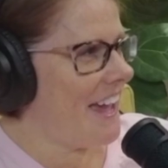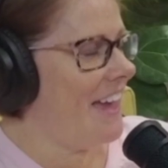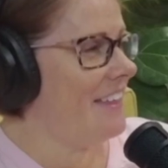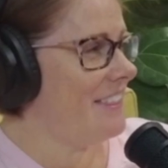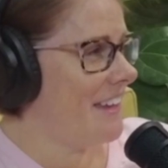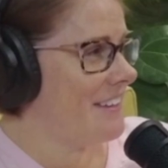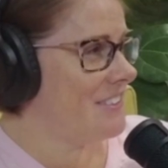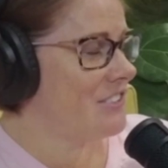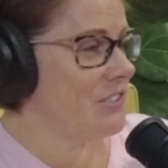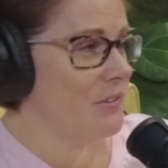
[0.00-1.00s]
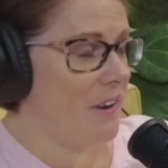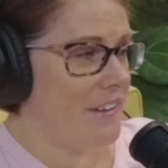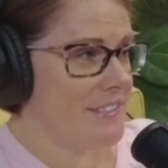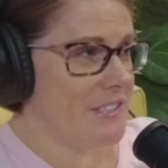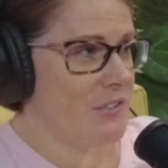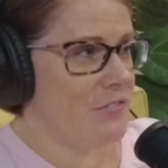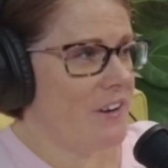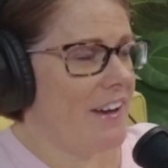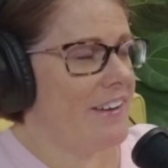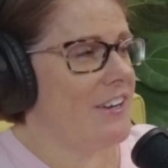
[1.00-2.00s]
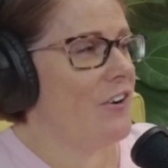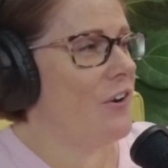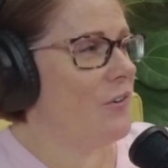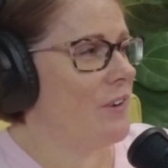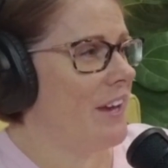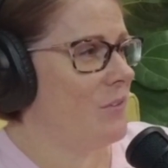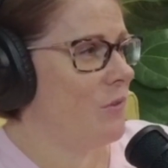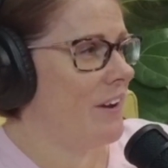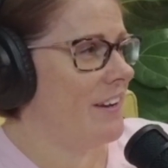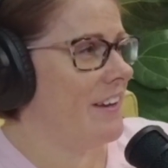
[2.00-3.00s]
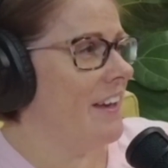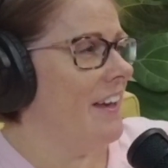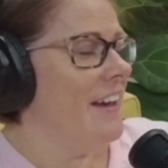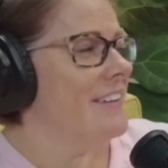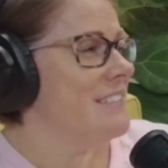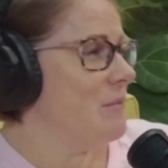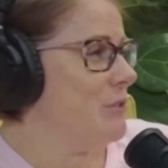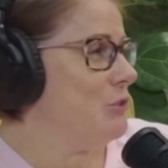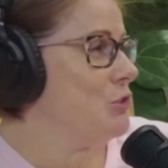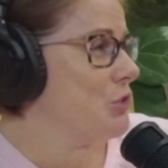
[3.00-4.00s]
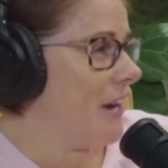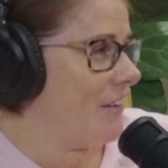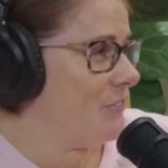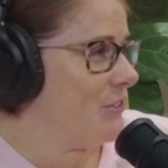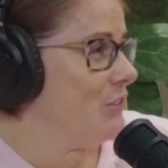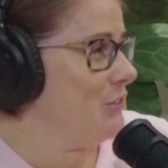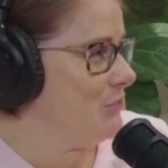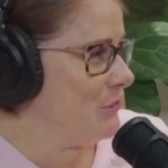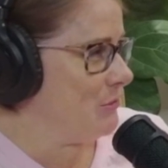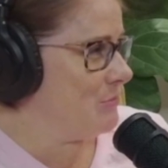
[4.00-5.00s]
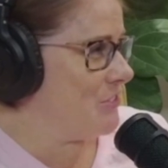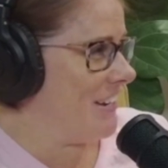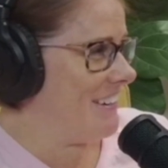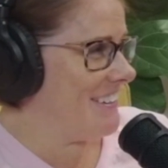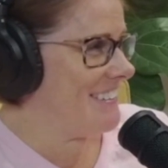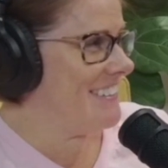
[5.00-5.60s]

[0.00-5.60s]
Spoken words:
And then too, also you've got your own NYW Travel YouTube channel.